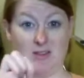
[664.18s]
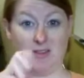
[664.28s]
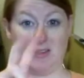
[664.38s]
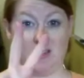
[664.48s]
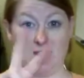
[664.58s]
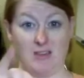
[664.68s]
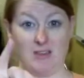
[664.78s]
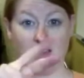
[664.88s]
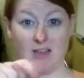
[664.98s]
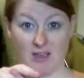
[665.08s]
some
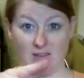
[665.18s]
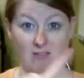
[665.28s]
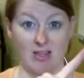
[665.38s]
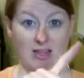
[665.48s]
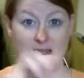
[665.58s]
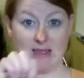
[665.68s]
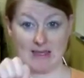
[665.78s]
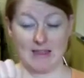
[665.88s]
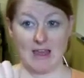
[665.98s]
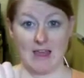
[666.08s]
5 miles south of
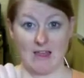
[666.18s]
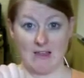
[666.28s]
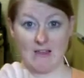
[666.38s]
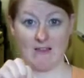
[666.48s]
Phillips Store,